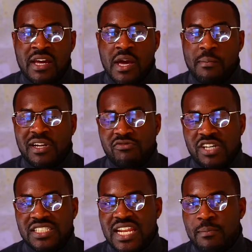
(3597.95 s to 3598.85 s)
But the reason
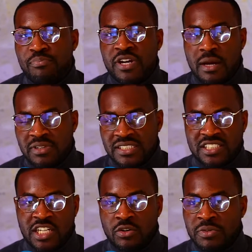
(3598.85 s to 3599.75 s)
I bring up this
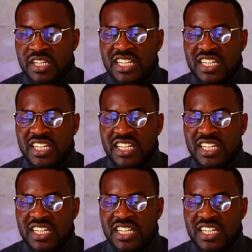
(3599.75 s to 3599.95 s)
gentleman is